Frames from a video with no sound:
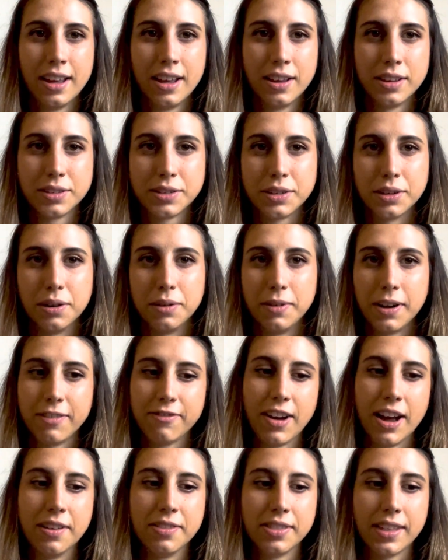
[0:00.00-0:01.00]
So we
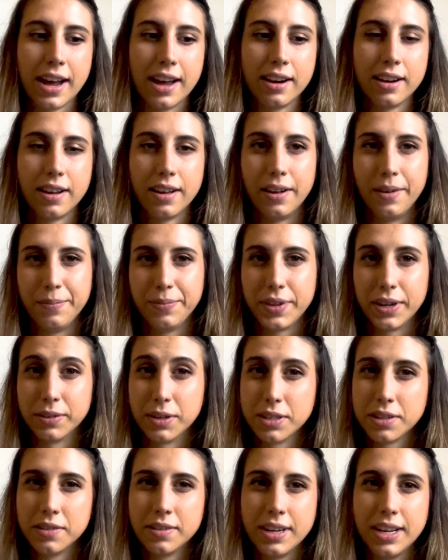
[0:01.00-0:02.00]
found that there was
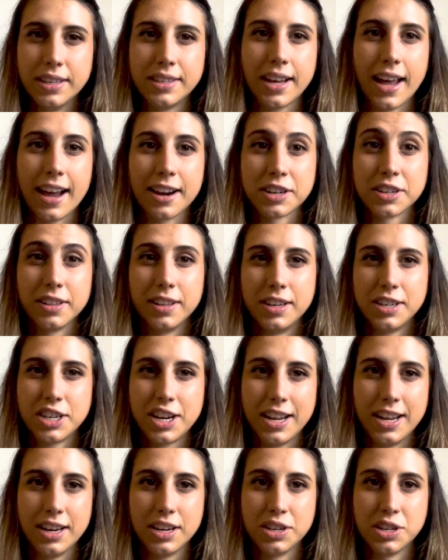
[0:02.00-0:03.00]
no need to actually
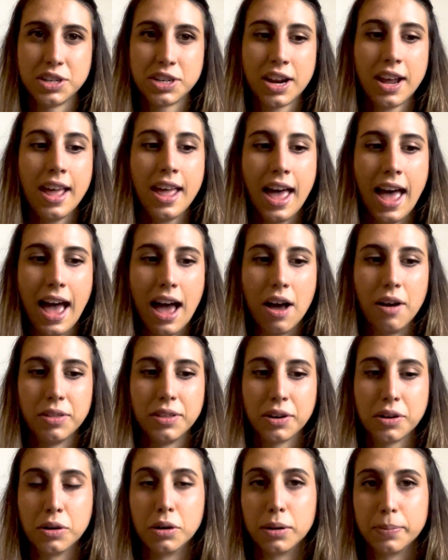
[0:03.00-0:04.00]
change how the
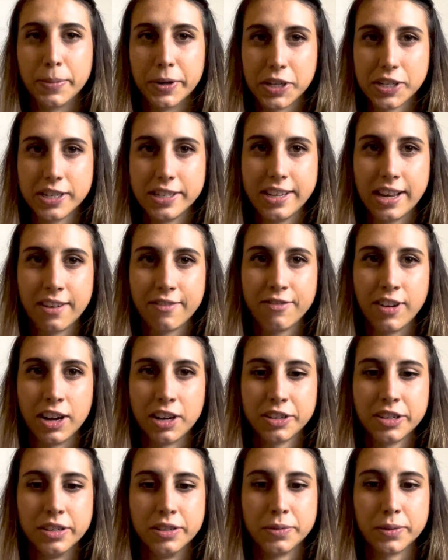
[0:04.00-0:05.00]
core purchasing
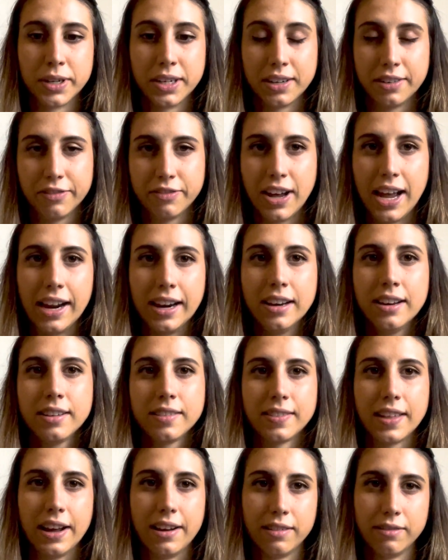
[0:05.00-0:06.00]
functions were defined.
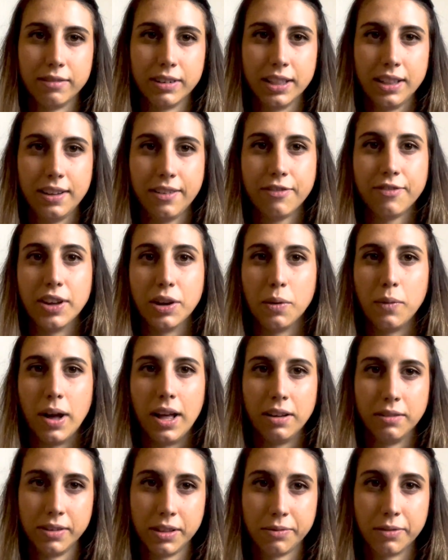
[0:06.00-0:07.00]
That really fit
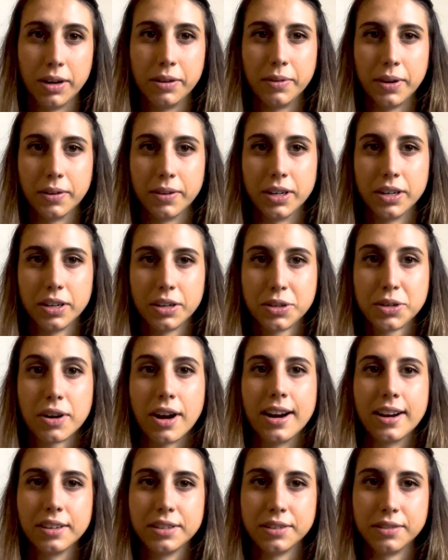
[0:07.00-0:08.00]
well with what we were
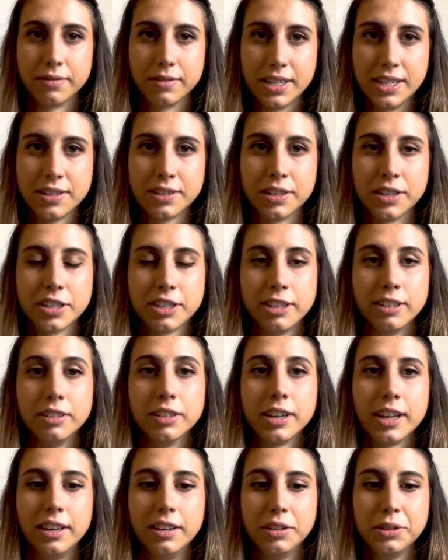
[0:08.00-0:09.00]
trying to research and
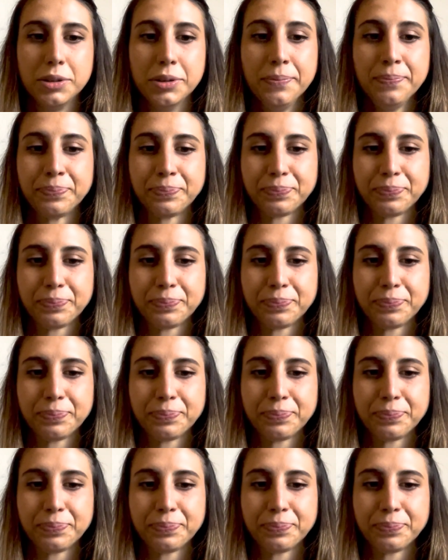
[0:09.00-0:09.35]
look into.